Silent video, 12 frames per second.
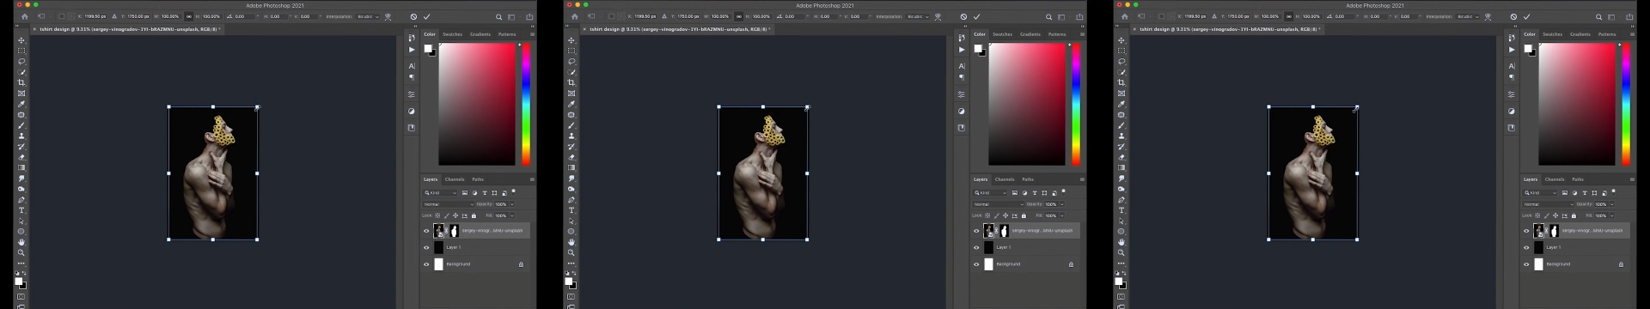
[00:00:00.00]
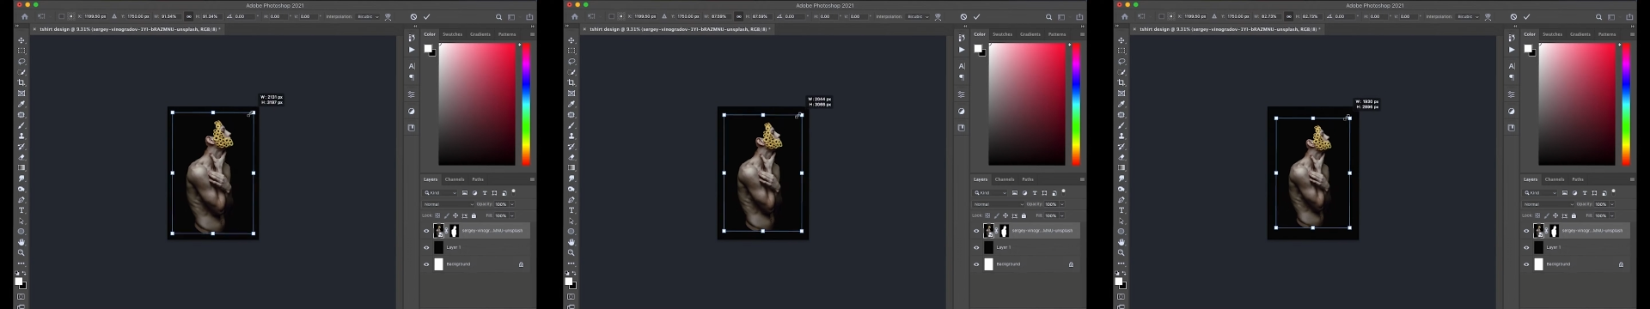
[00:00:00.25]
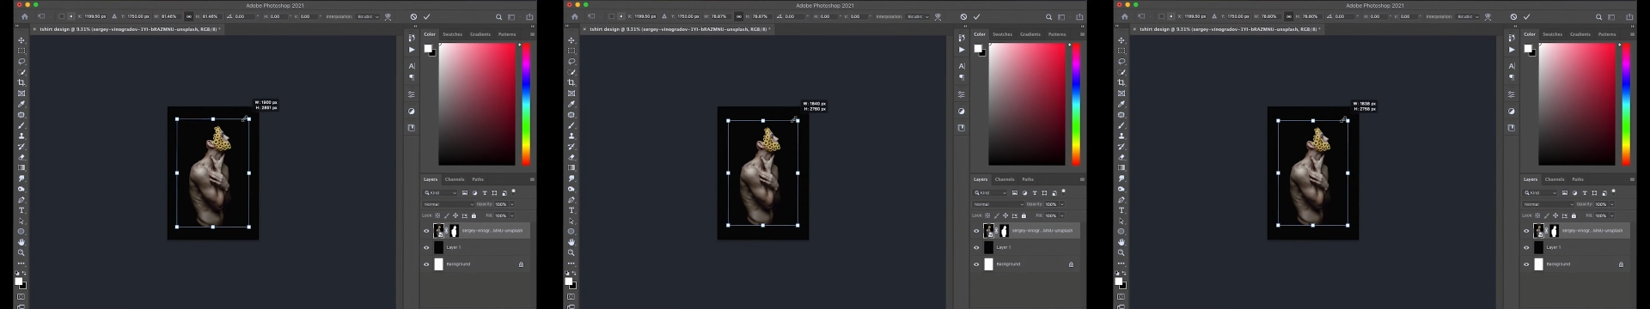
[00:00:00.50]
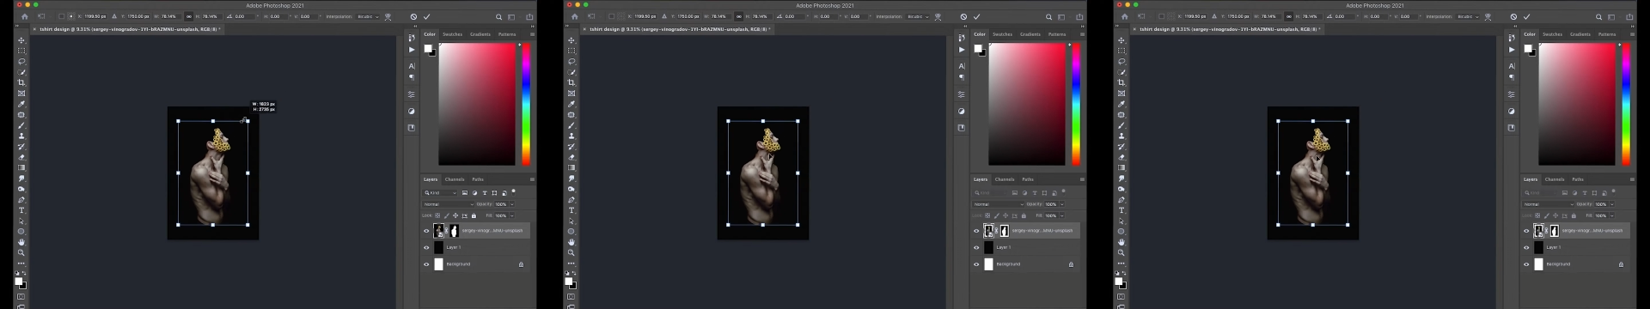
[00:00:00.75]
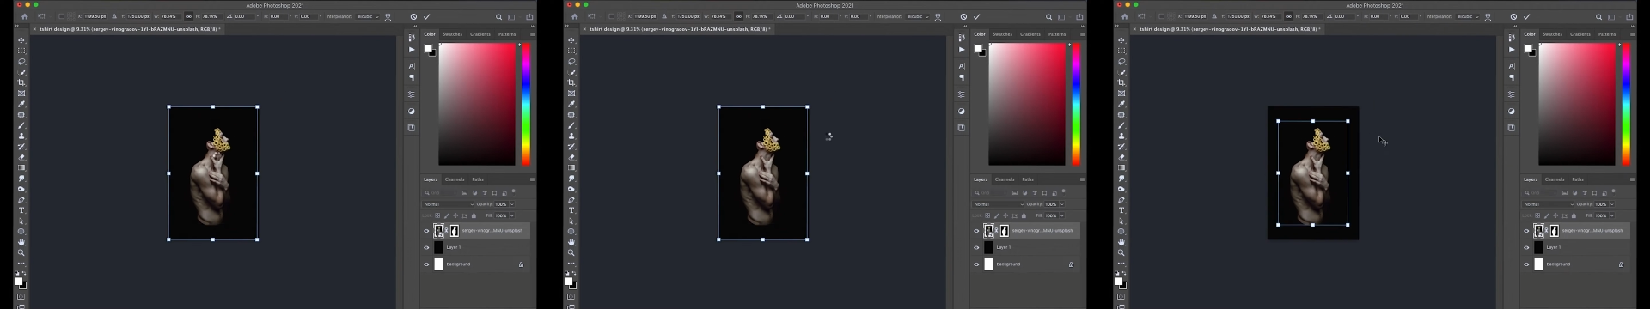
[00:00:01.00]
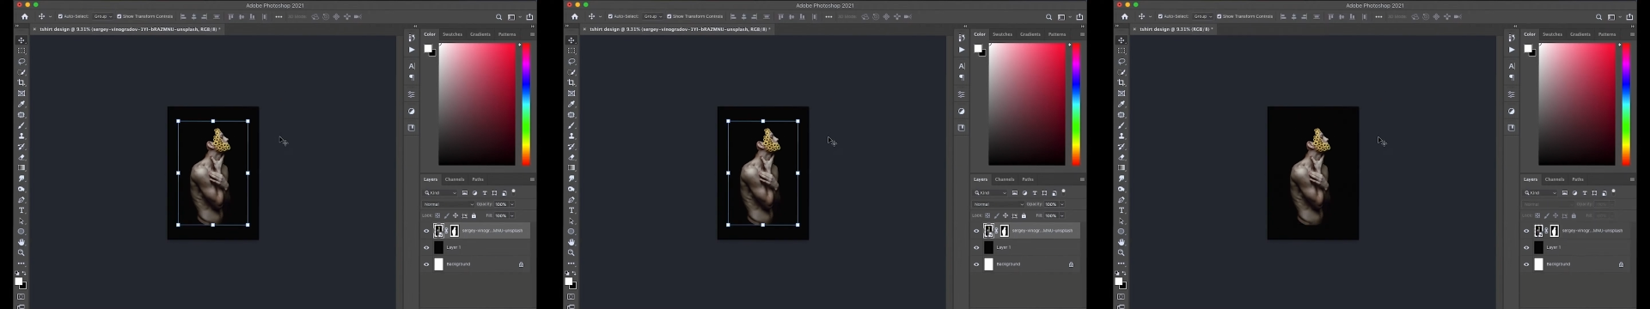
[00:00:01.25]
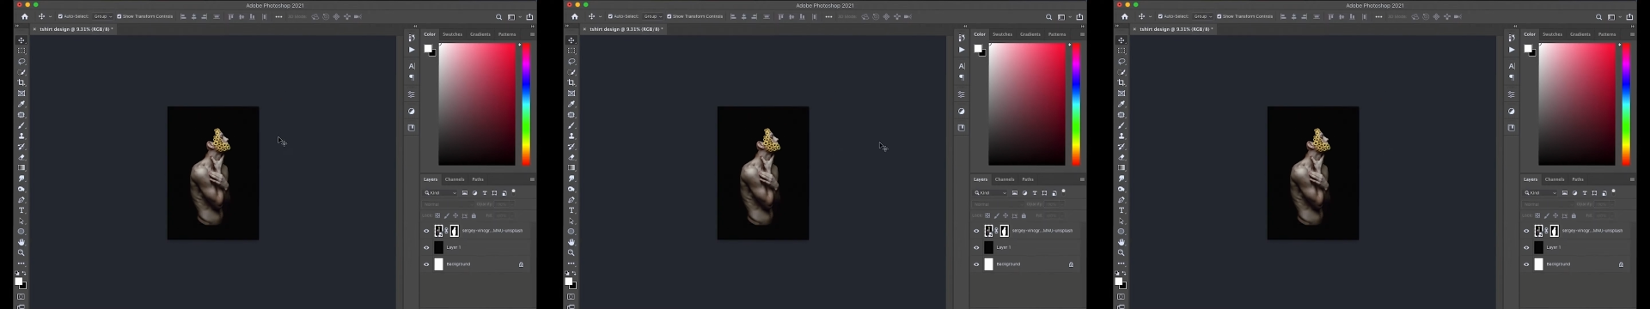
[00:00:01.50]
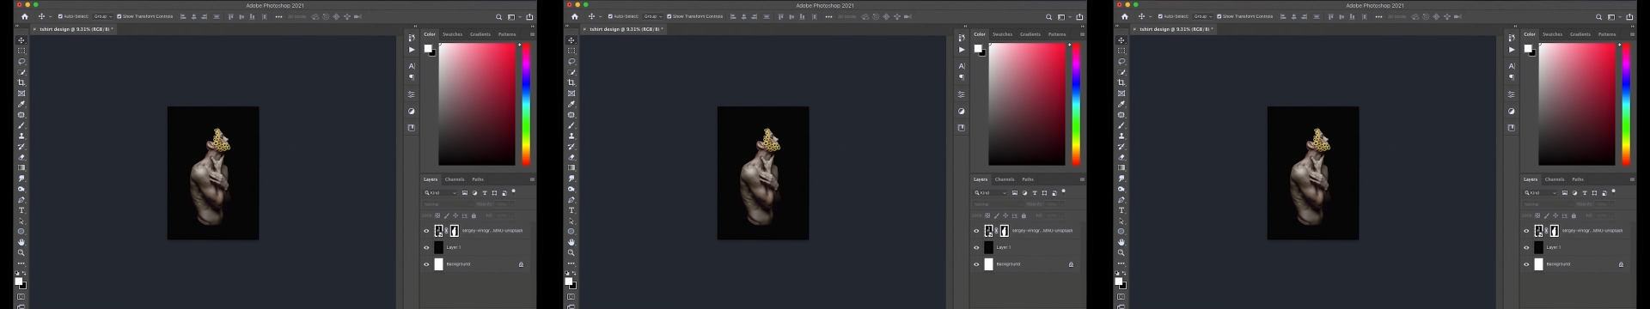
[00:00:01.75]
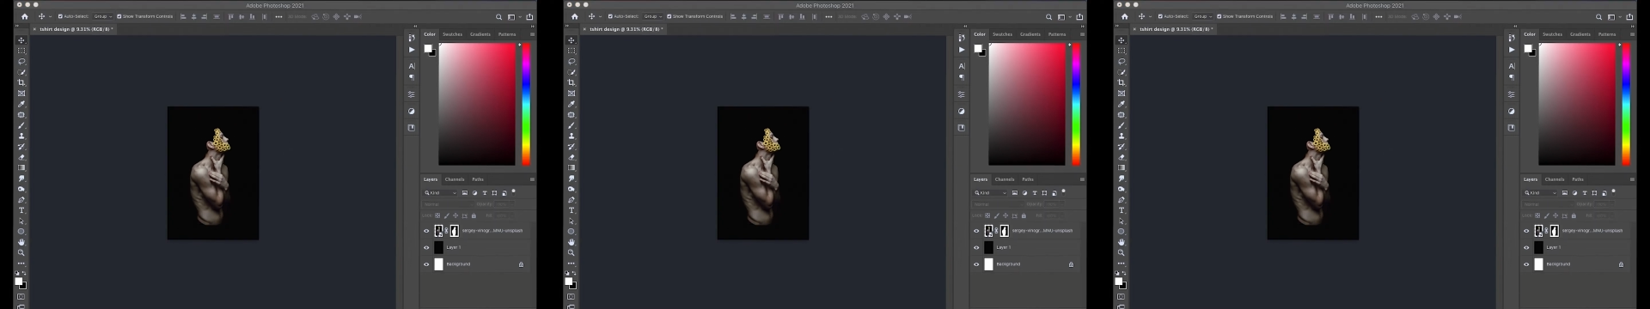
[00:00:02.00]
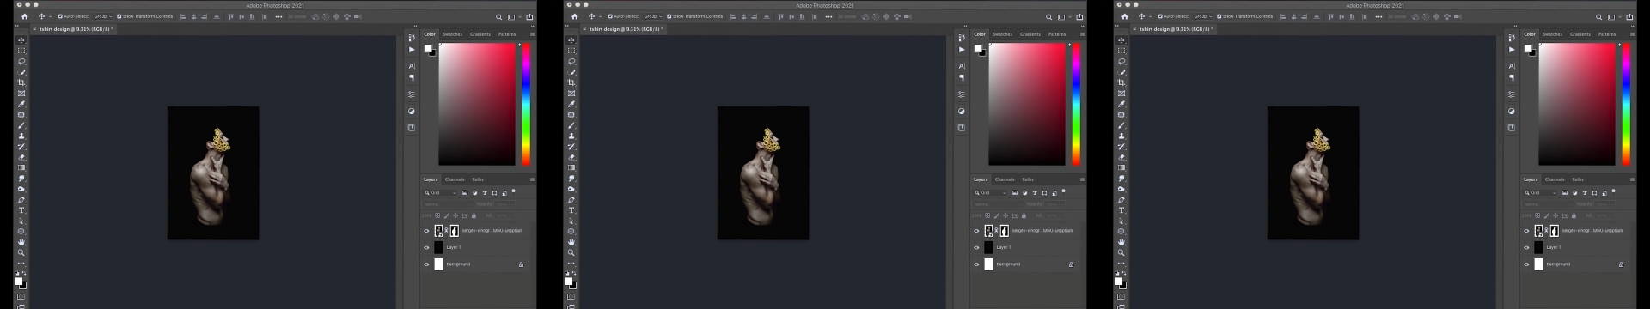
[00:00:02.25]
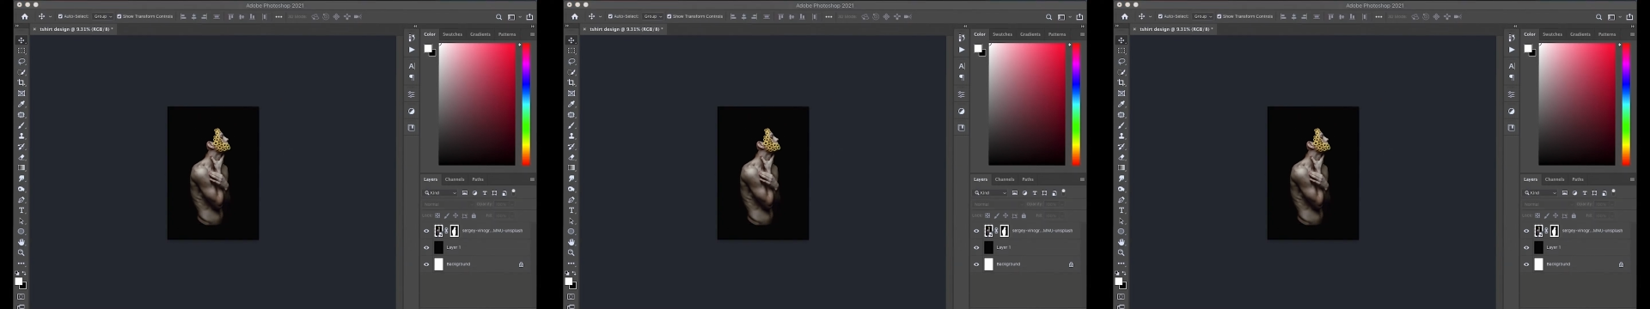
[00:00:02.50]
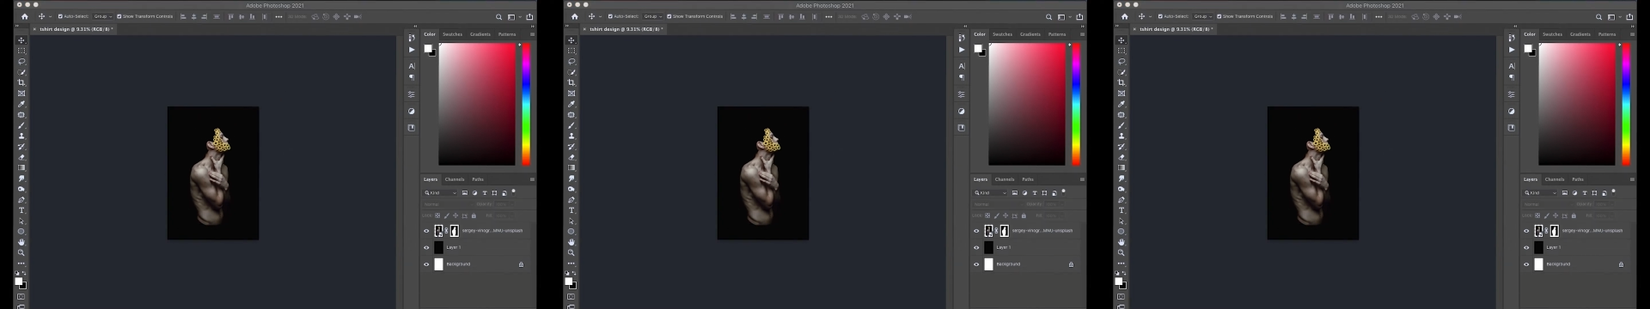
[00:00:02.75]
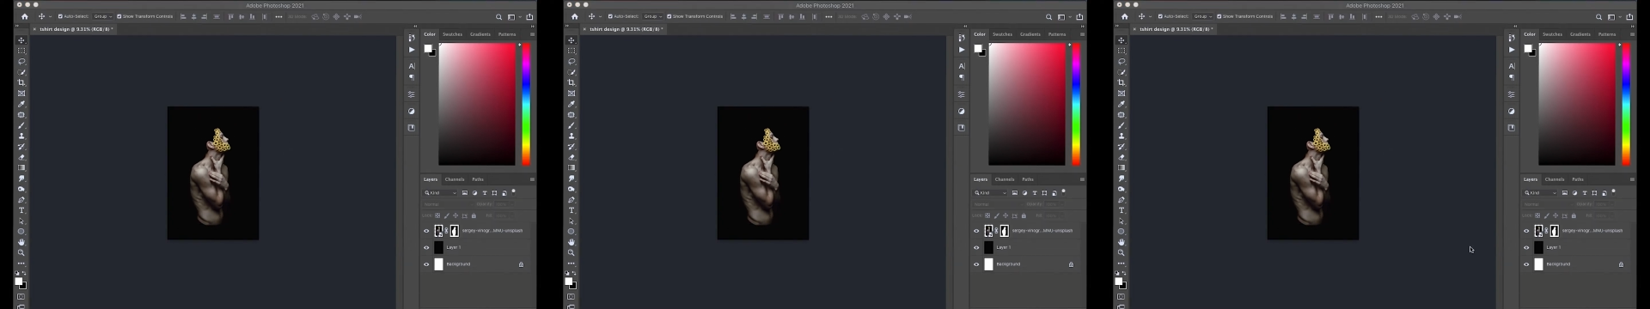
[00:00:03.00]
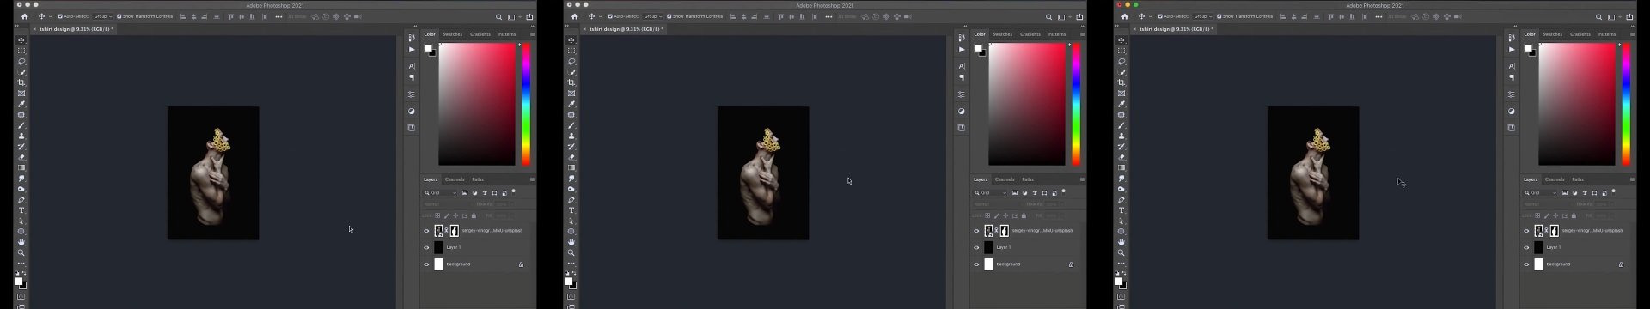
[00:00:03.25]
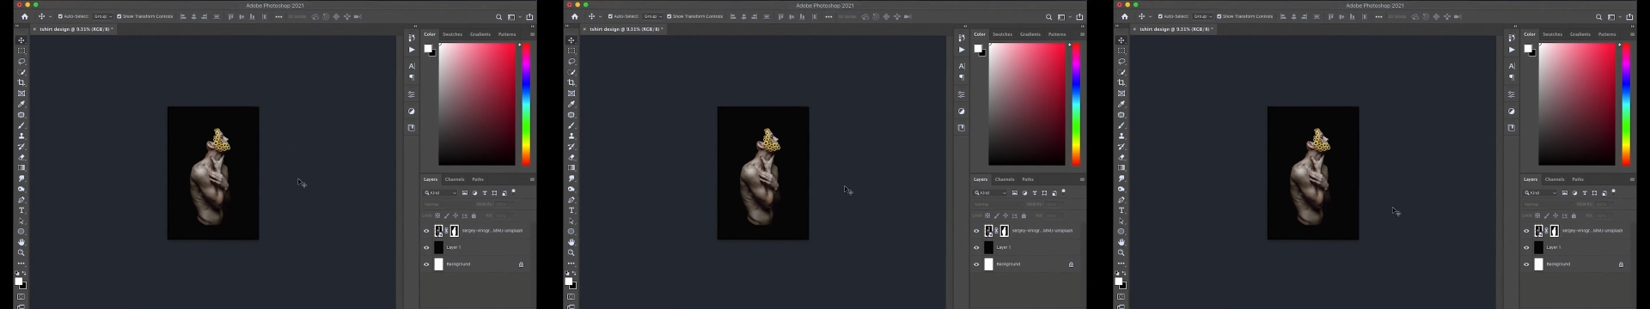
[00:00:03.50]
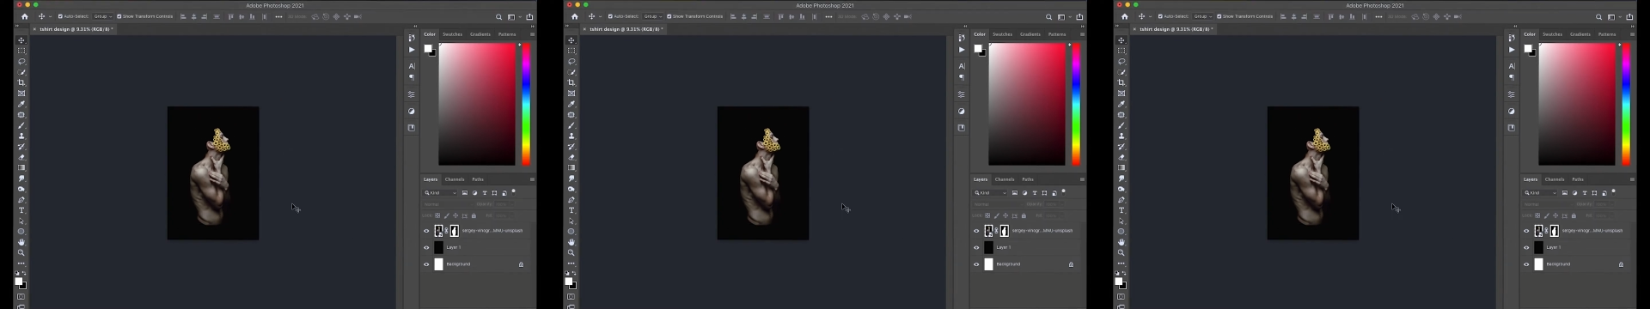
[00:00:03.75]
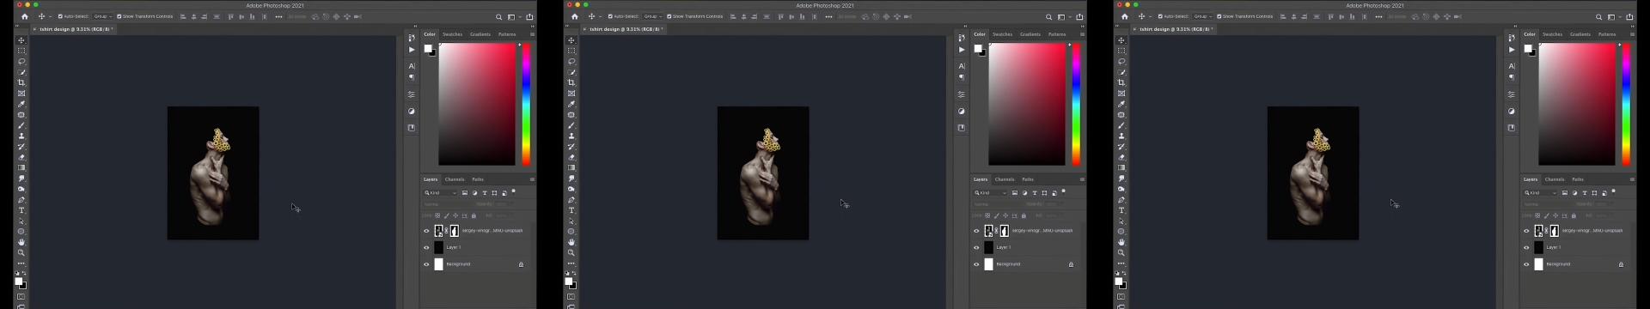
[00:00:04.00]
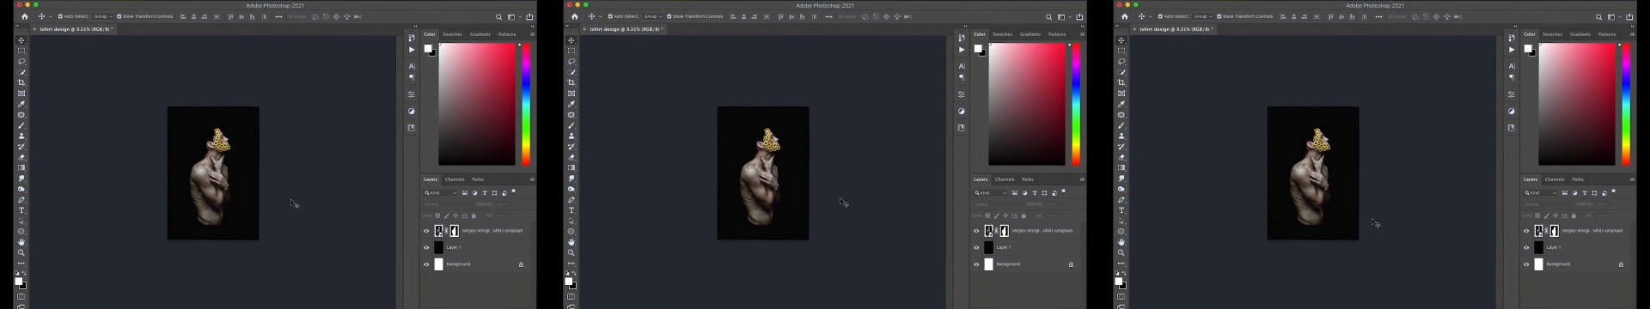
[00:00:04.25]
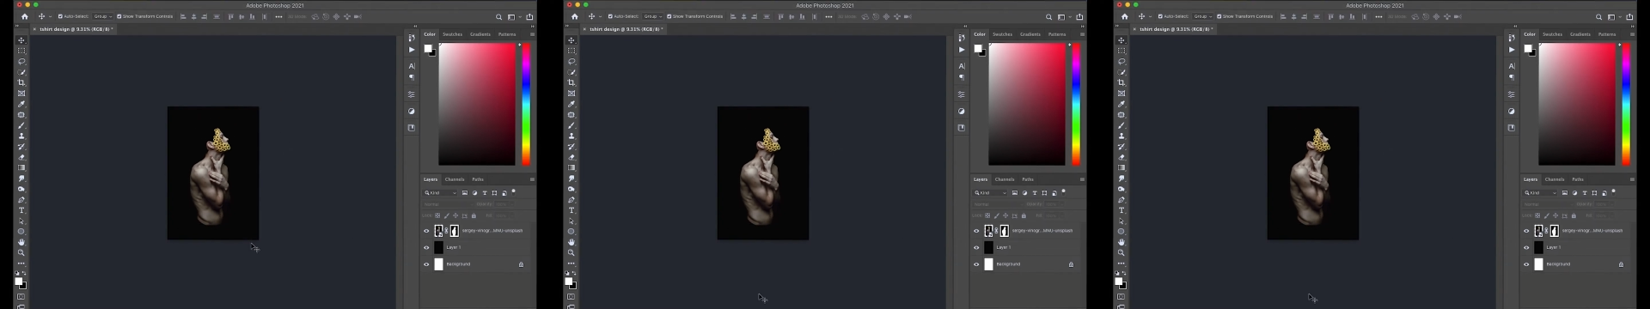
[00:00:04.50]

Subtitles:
No face is visible, so there are no lips to read.